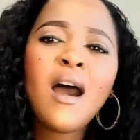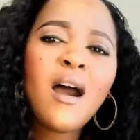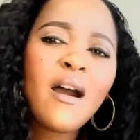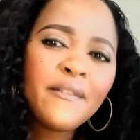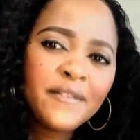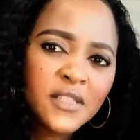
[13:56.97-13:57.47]

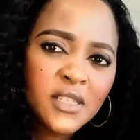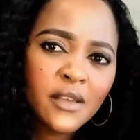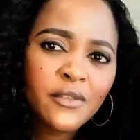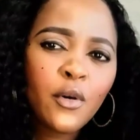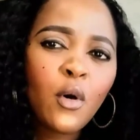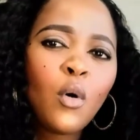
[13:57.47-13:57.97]
after
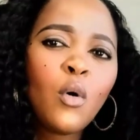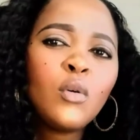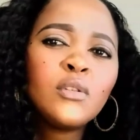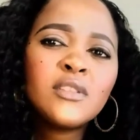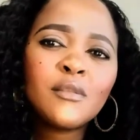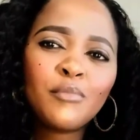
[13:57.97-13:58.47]
the
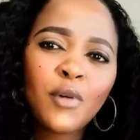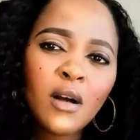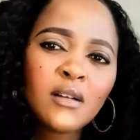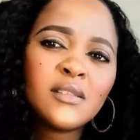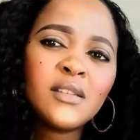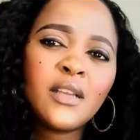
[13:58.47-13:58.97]
whole
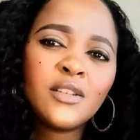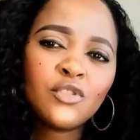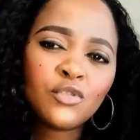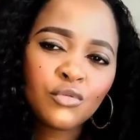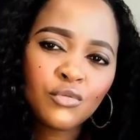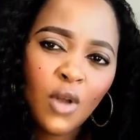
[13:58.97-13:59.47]
debacle and
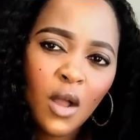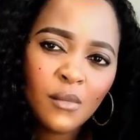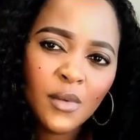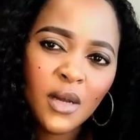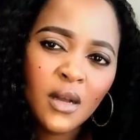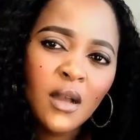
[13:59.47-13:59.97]

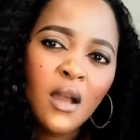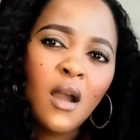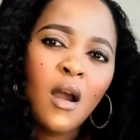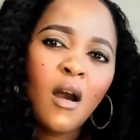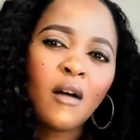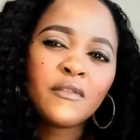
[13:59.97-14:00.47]
drama
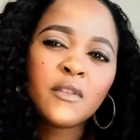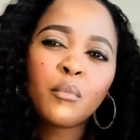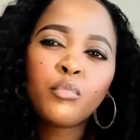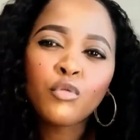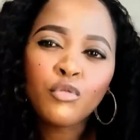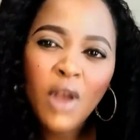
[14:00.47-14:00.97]
of the
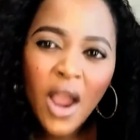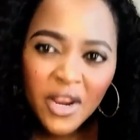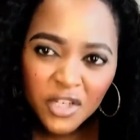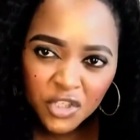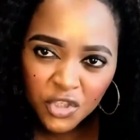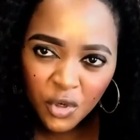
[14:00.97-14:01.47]

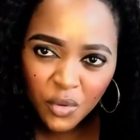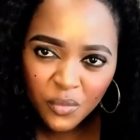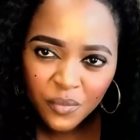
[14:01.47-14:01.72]
Bride show.